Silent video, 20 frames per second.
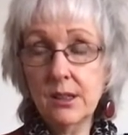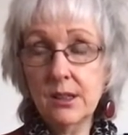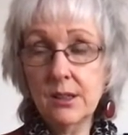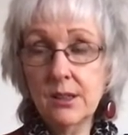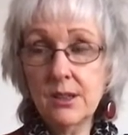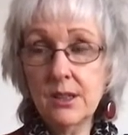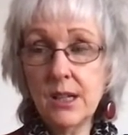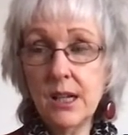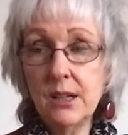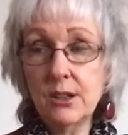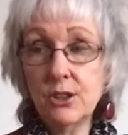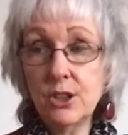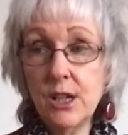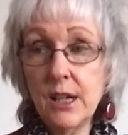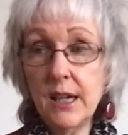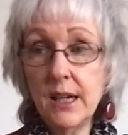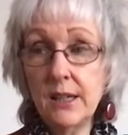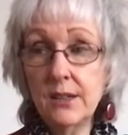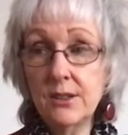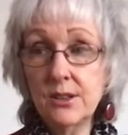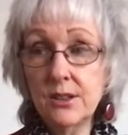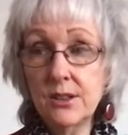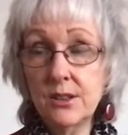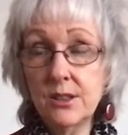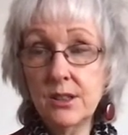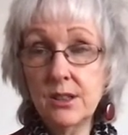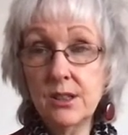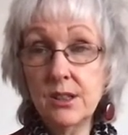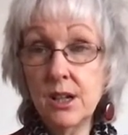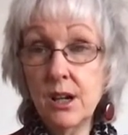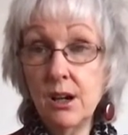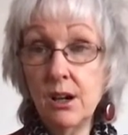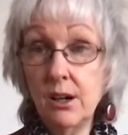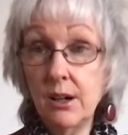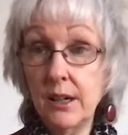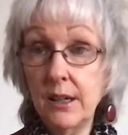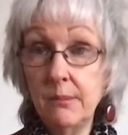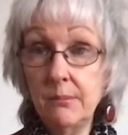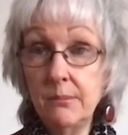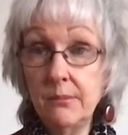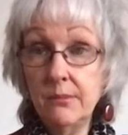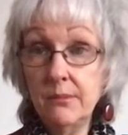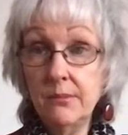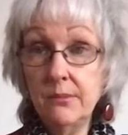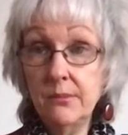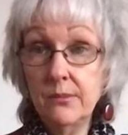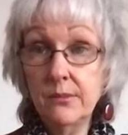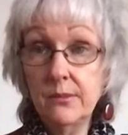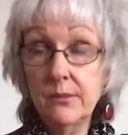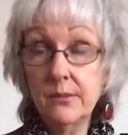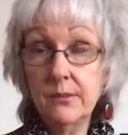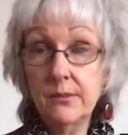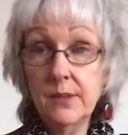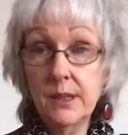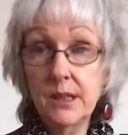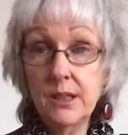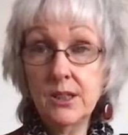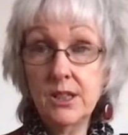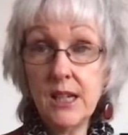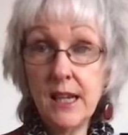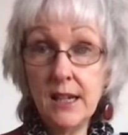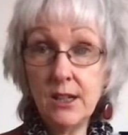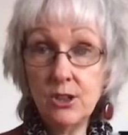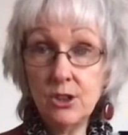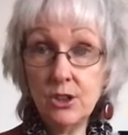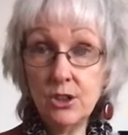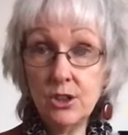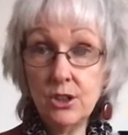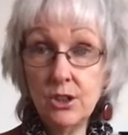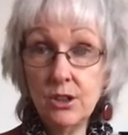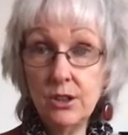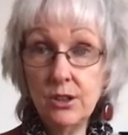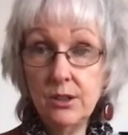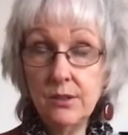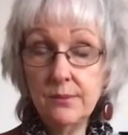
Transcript: such as time, attention,